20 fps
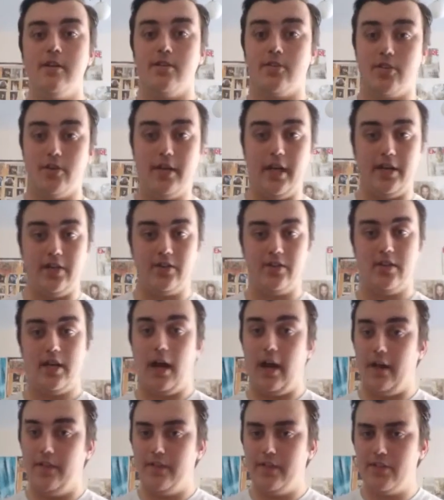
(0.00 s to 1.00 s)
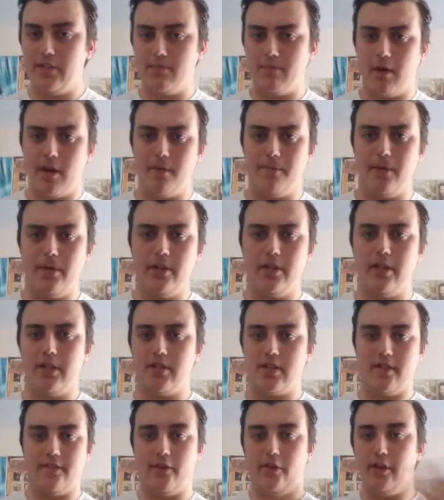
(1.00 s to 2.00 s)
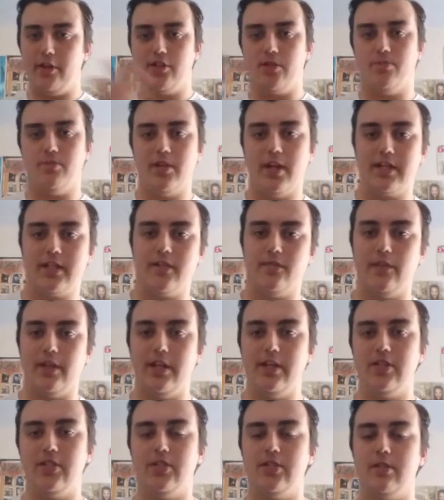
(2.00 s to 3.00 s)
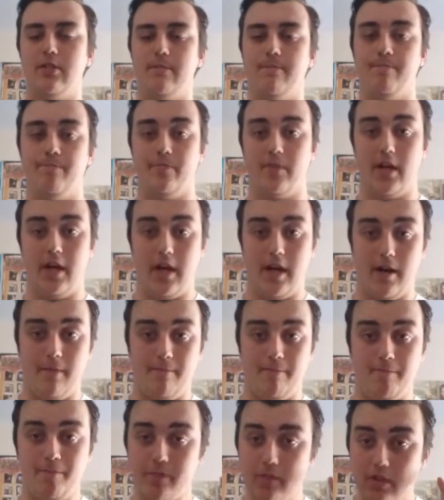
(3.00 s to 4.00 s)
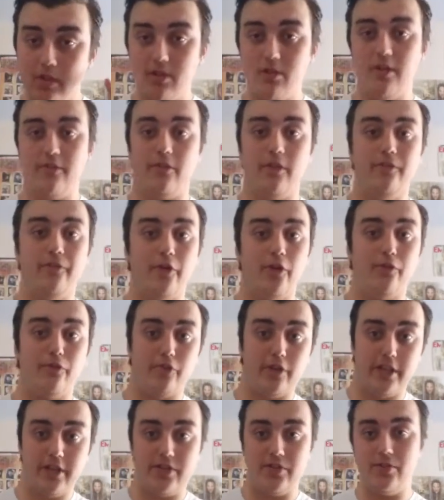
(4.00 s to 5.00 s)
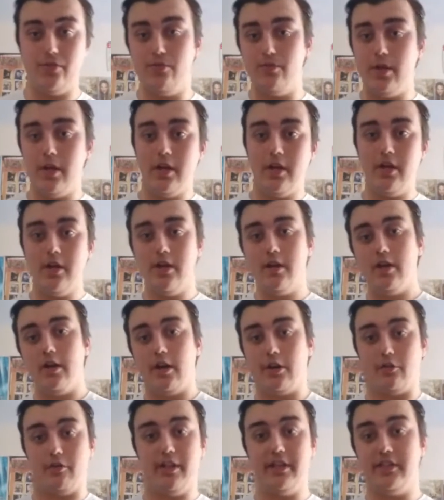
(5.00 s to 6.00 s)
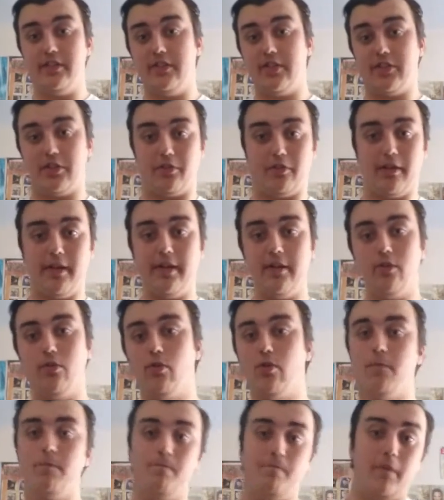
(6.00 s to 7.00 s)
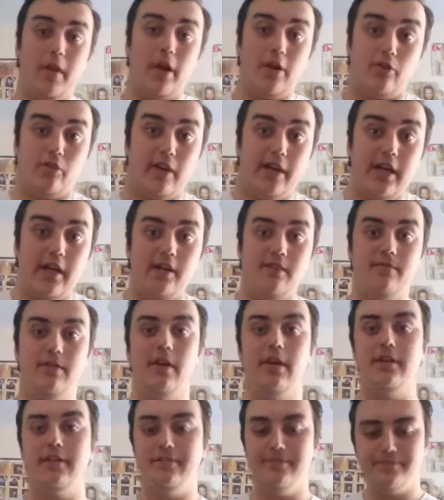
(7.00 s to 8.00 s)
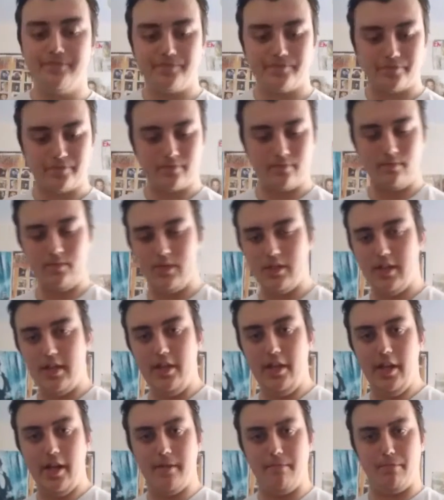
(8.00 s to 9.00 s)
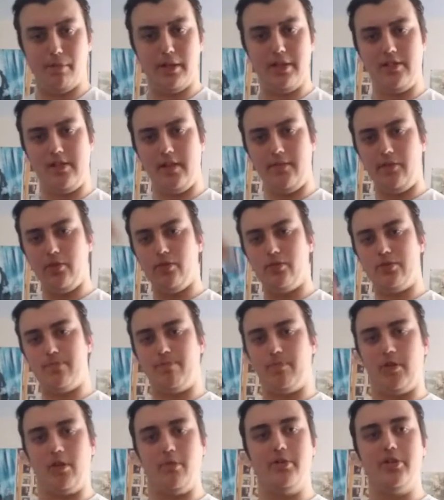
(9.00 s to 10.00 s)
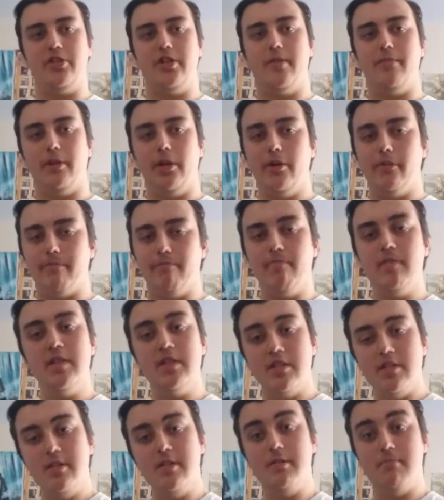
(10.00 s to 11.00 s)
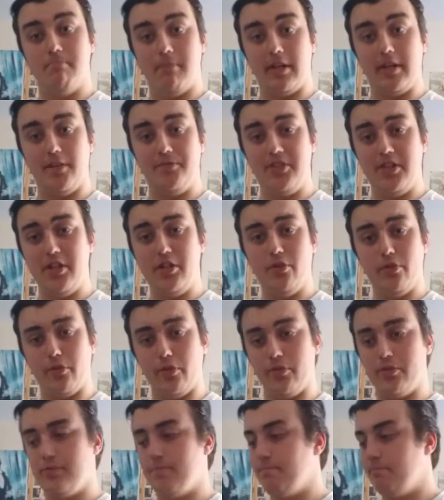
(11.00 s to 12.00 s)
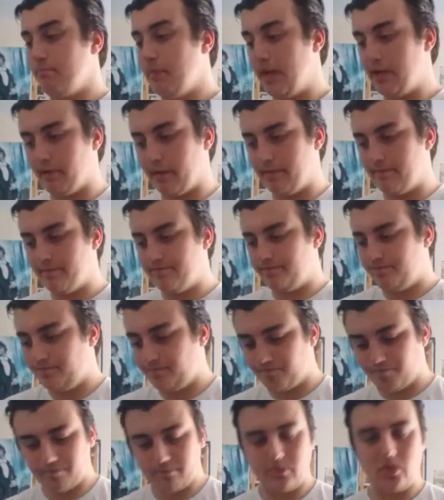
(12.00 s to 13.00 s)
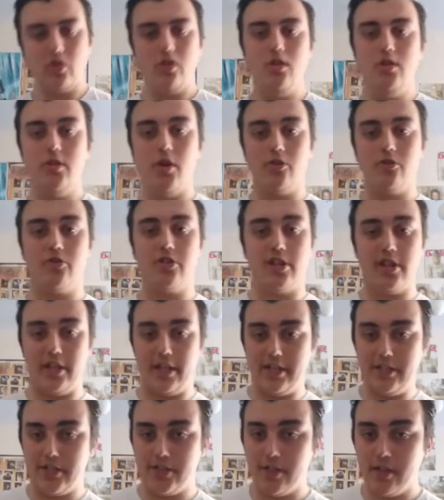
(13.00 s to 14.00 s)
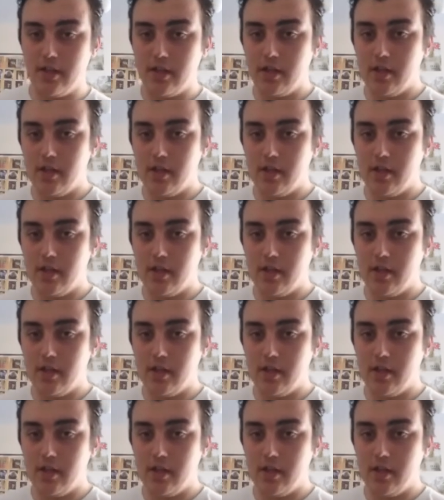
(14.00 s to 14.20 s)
So, yes, uh, this is my opinion. It's a very subjective list. Um, feel free to agree to disagree or agree. and yeah, please leave your comments down below. I'd love to hear your thoughts. Anyway, on to the list.